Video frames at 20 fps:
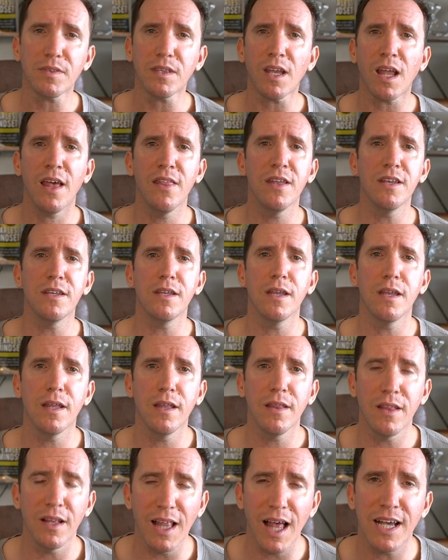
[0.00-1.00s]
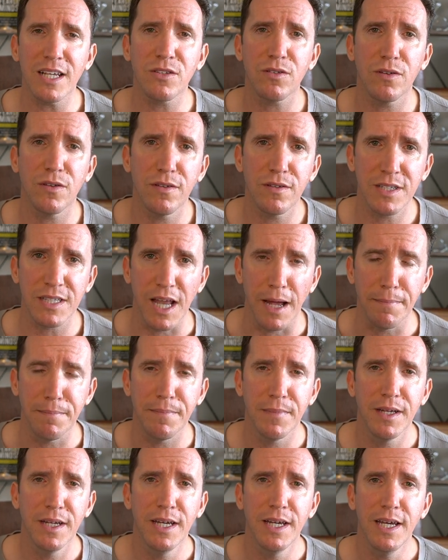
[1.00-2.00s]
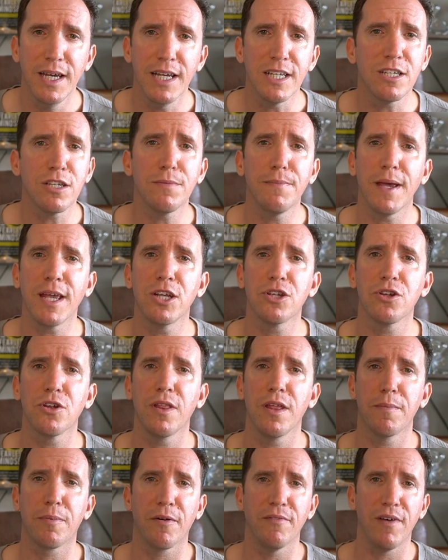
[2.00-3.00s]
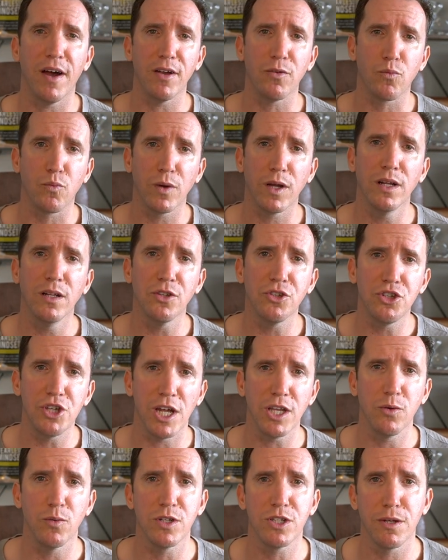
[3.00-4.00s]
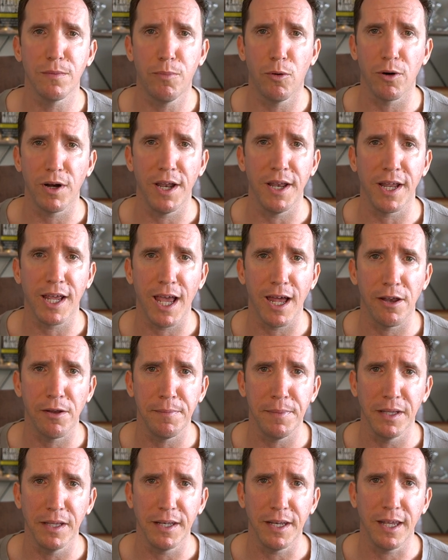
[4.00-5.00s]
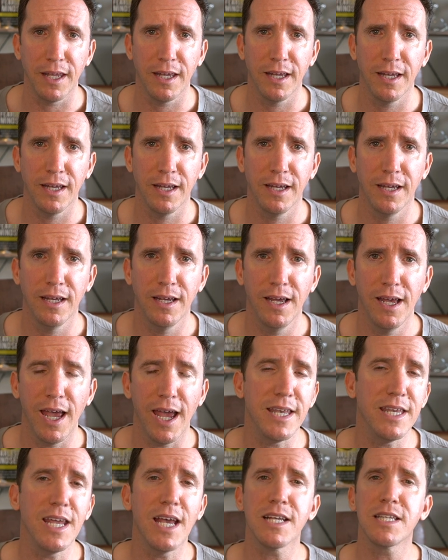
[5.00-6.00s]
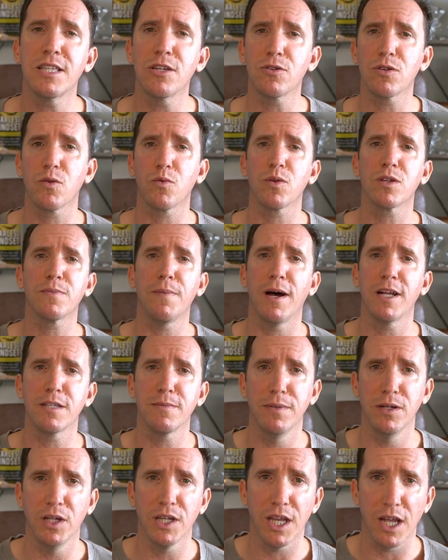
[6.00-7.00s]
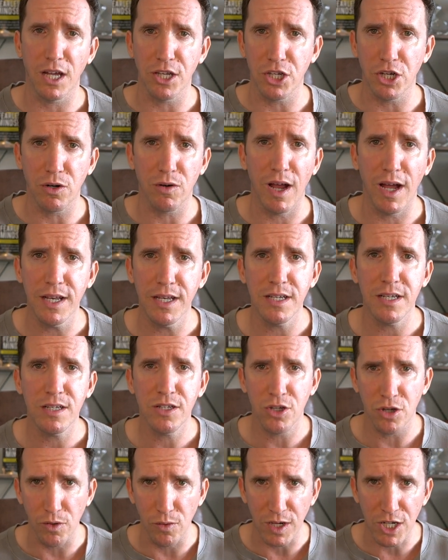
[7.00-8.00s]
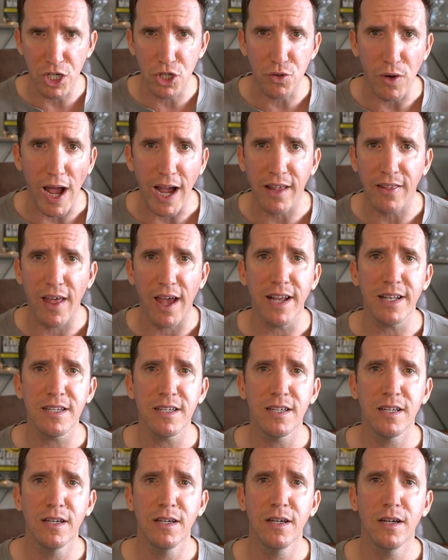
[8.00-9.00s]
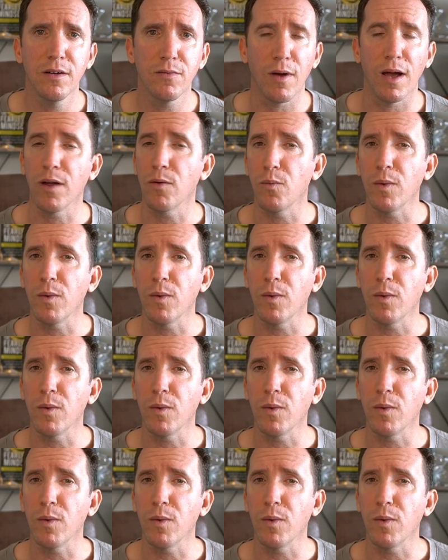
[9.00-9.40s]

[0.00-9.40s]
And then the last step is just making sure they provide real, genuine support and accountability. And yes, there's a responsibility on your end to extract that, right?